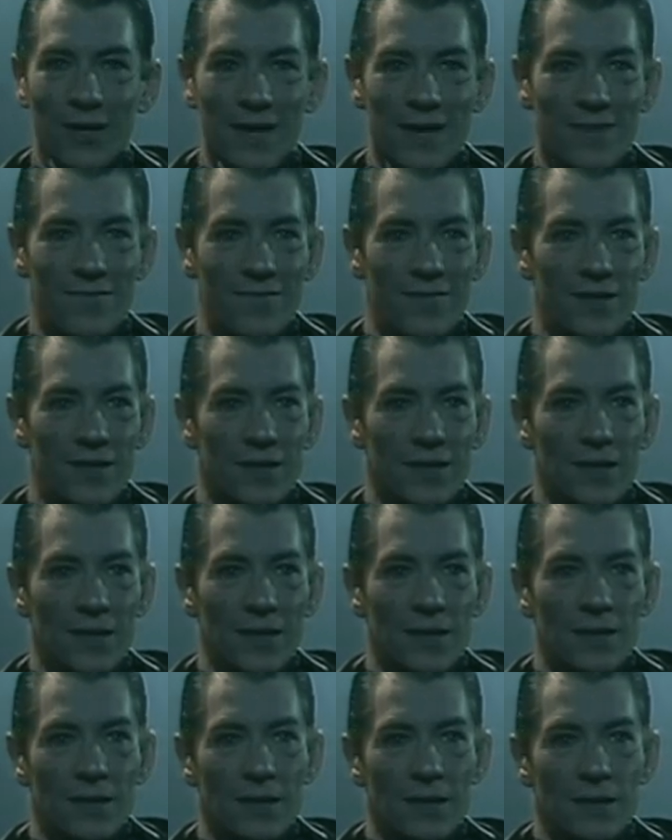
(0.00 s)
lives.
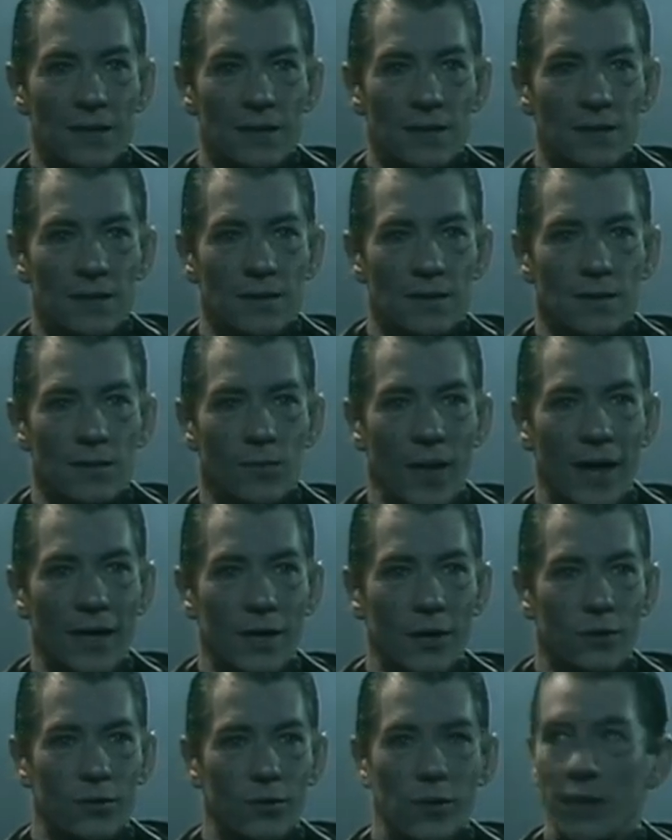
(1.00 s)
Why do
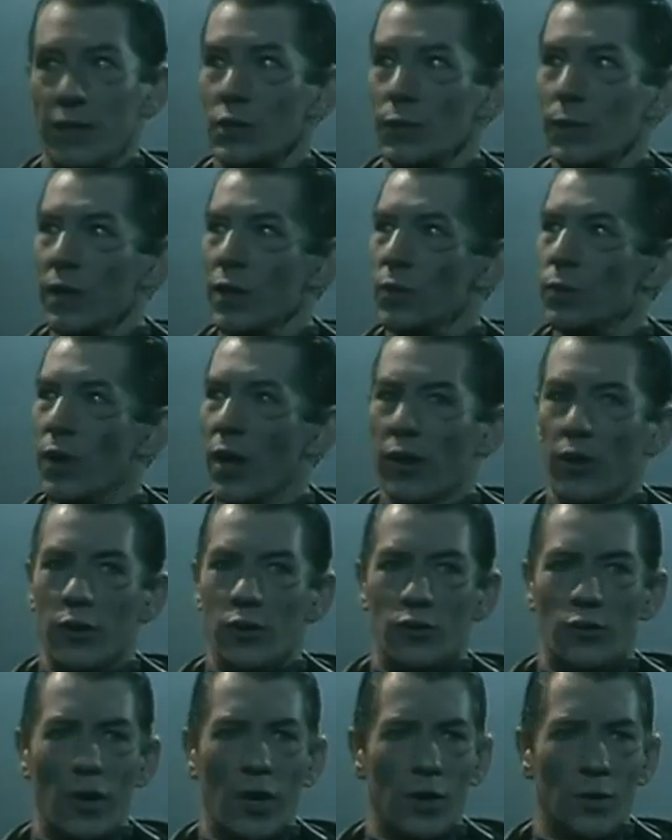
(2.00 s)
you dress me in borrowed
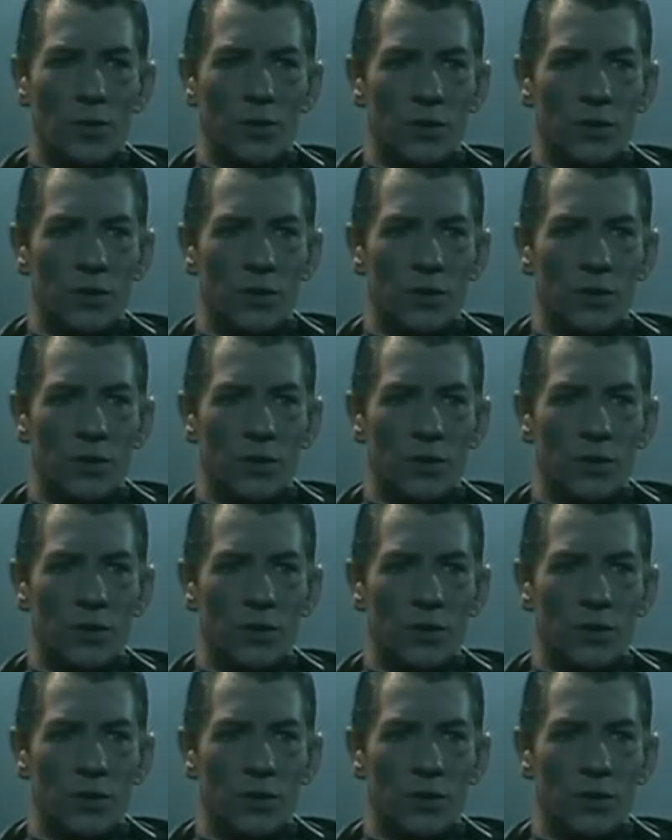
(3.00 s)
robes?